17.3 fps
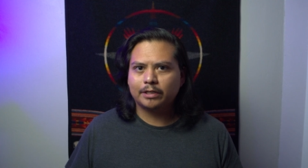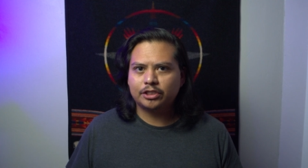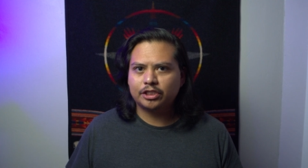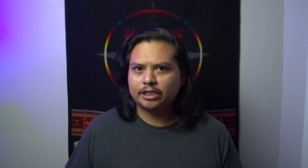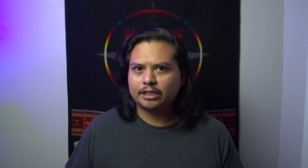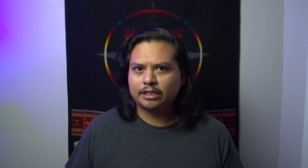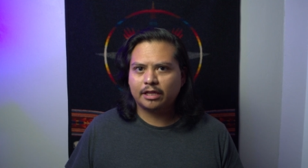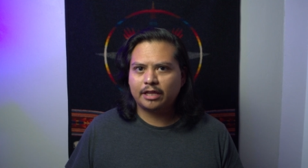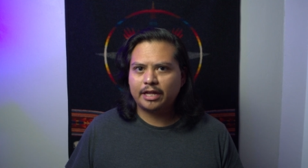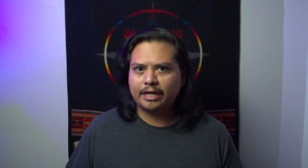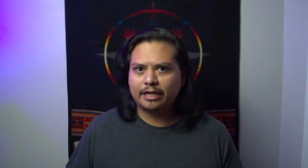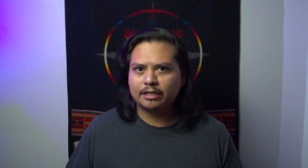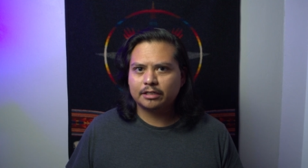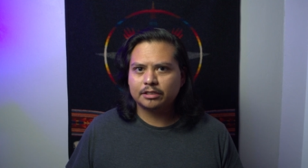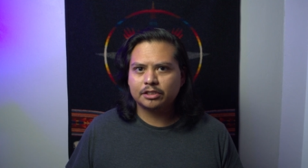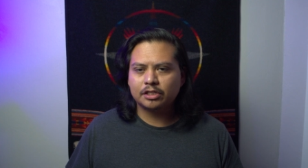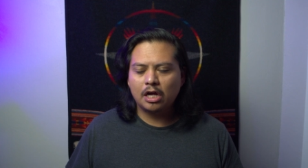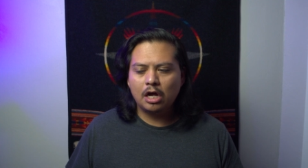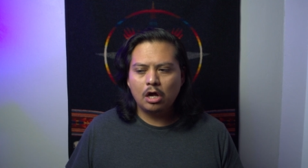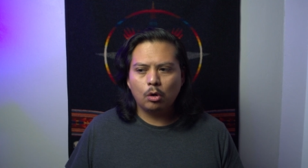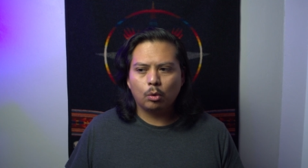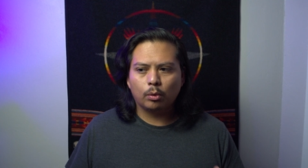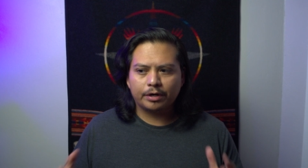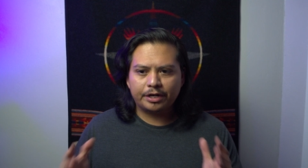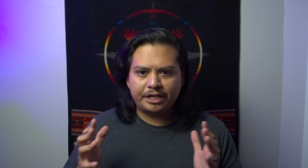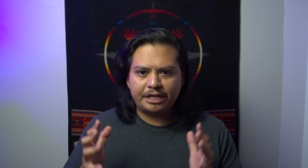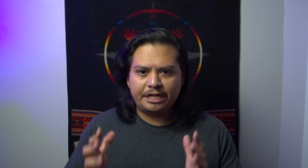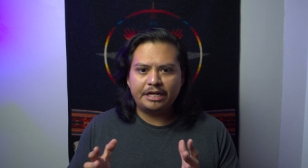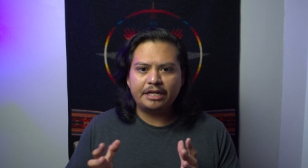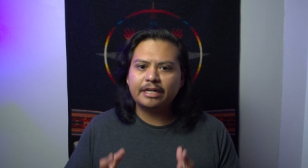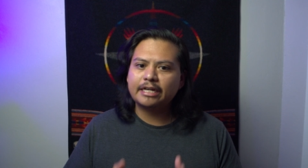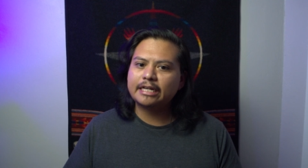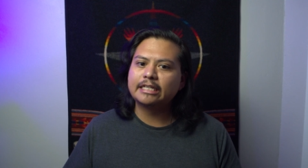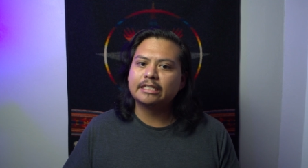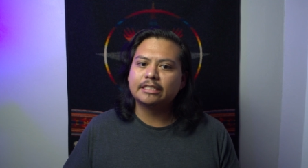budget things where
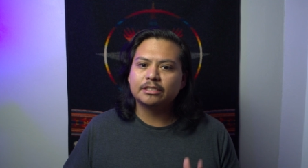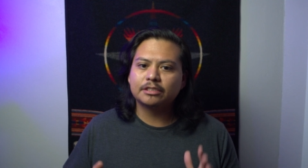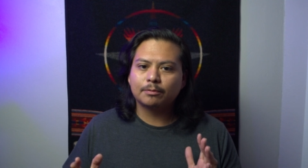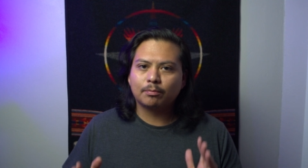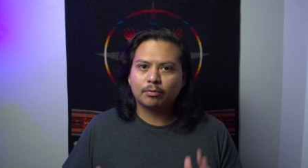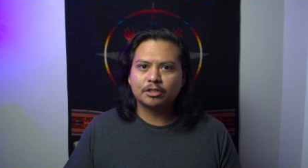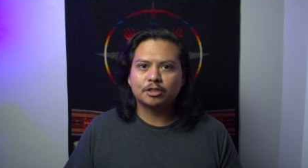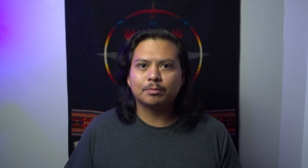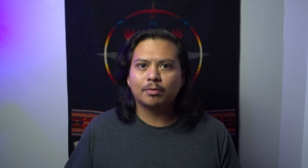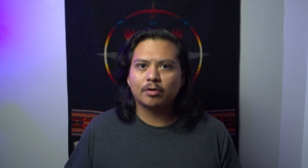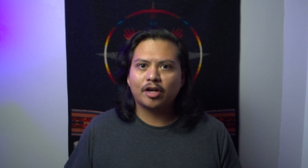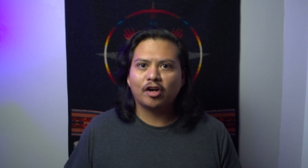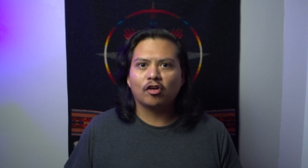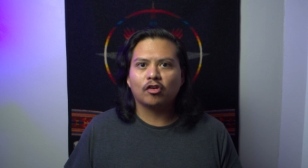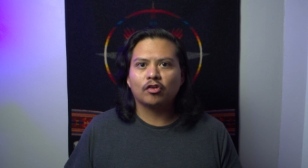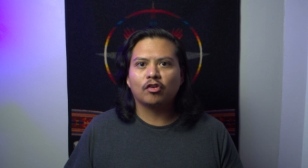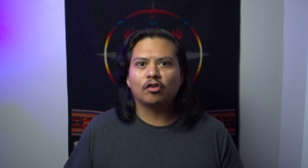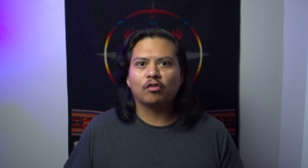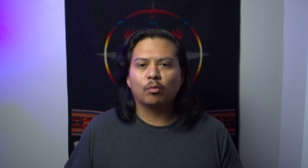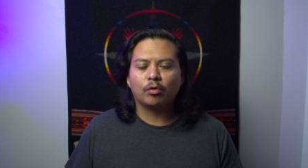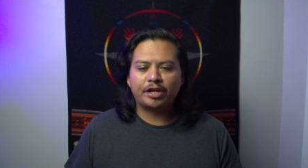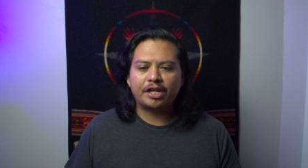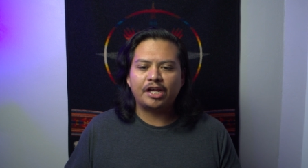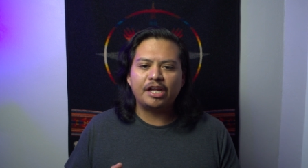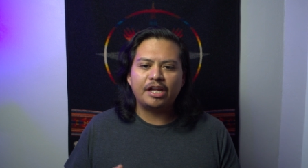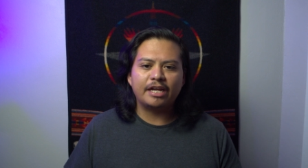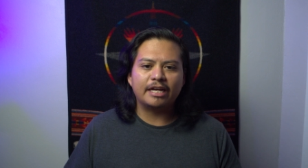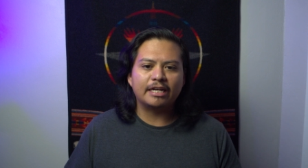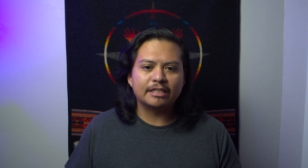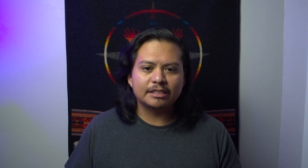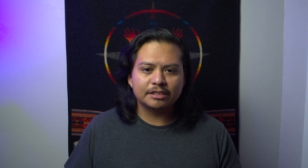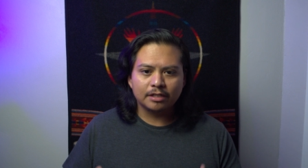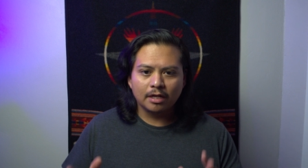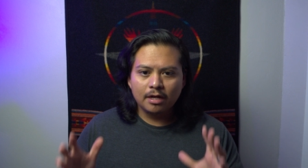he is the principal character, where he is